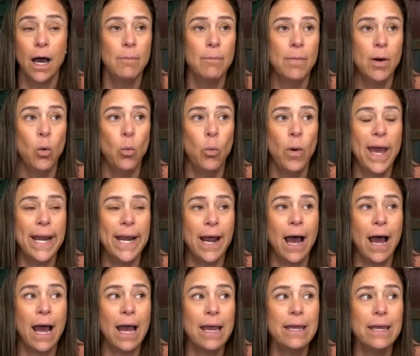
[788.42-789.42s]
When
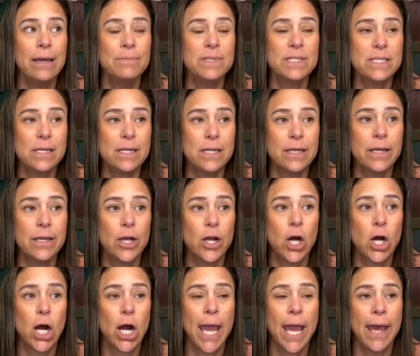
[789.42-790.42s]
I am sitting
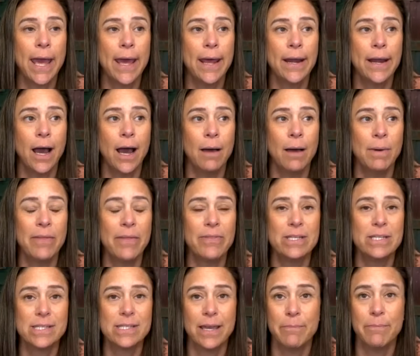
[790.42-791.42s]
here and I'm on the
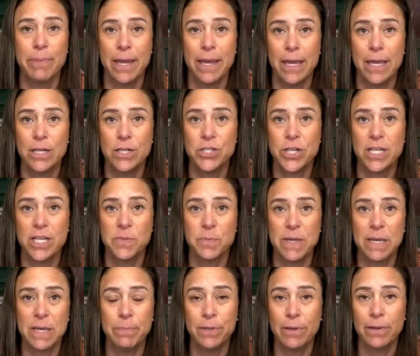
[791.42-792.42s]
same page as
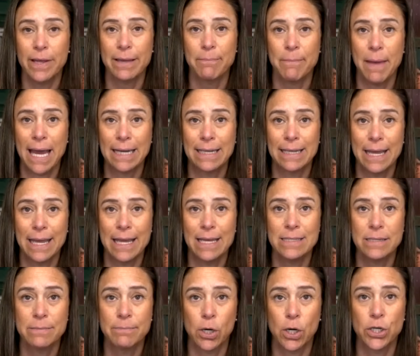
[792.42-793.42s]
people like Matt
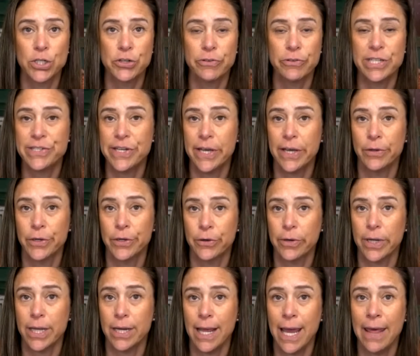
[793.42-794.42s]
Gaetz and Marjorie Taylor
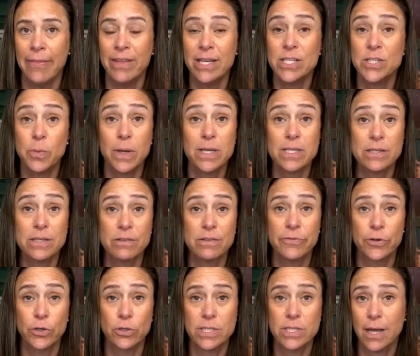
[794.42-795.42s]
Greene, and this wasn't the
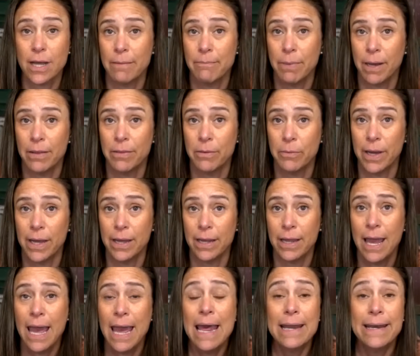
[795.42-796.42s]
first time, by the way.
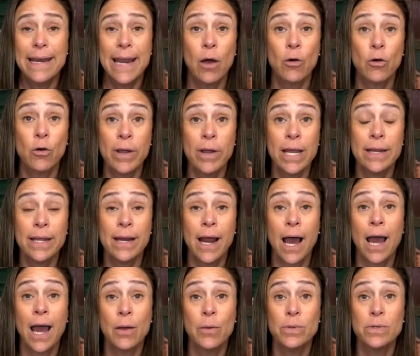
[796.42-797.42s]
Now, granted,
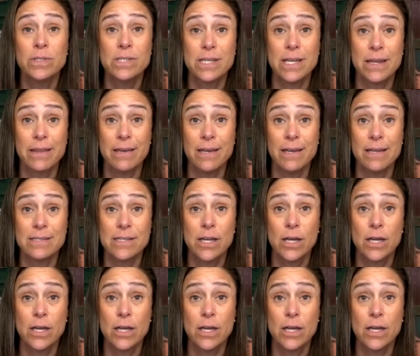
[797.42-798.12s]
I will say this,